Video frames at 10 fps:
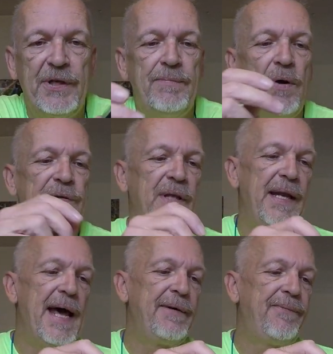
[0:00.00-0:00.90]
in most of
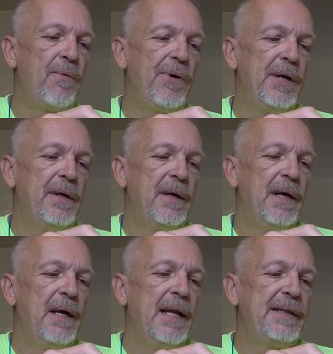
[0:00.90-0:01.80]
the data for you.
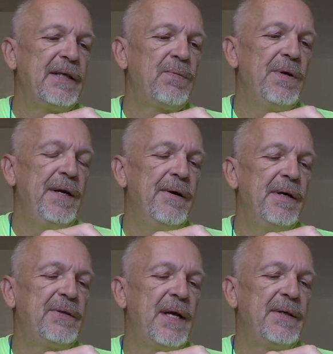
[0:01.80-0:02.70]
Like this one here,
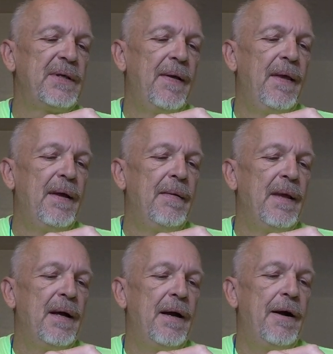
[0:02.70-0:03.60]
it says
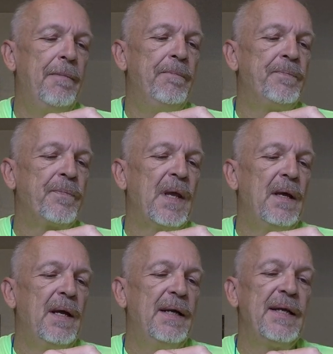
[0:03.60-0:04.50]

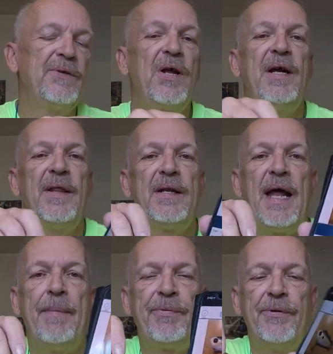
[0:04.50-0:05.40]
it doesn't tell you the
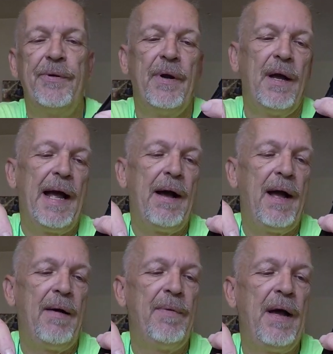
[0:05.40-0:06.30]
depth or
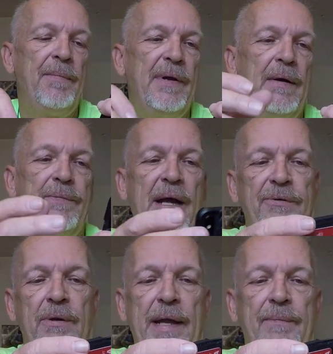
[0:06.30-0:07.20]
how
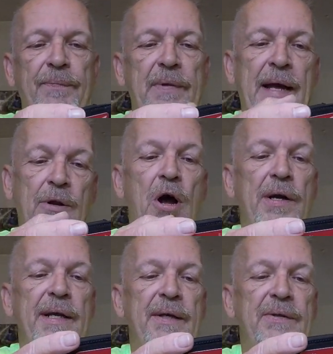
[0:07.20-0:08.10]

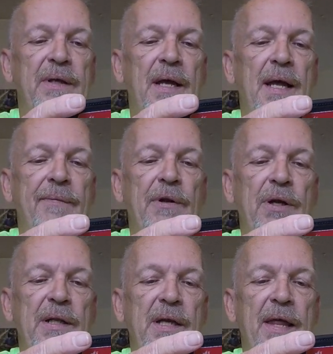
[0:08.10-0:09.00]
long it is. If you
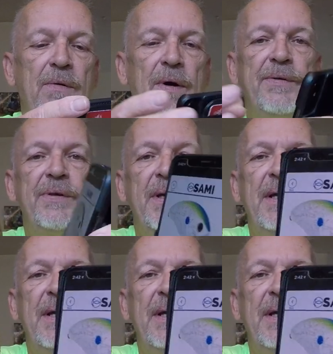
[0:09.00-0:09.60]
look at the other ones,